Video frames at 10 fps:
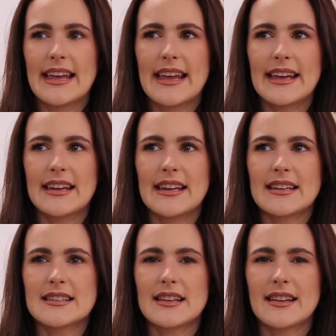
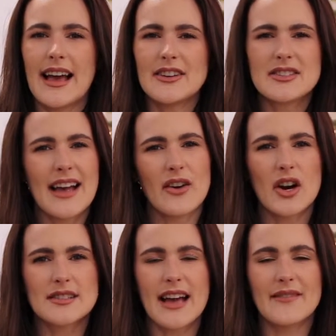and I just have a
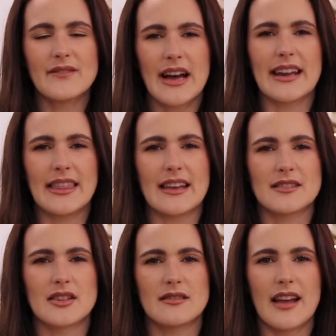hard time finding
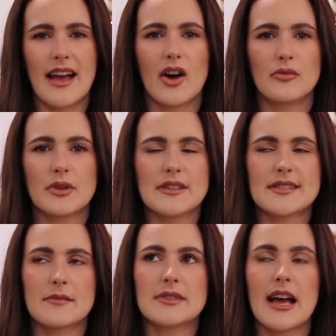things at HomeGoods
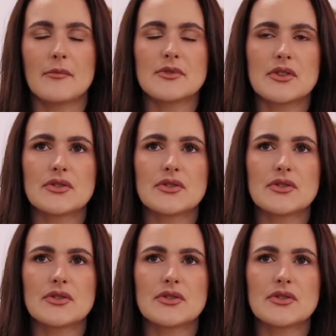sometimes.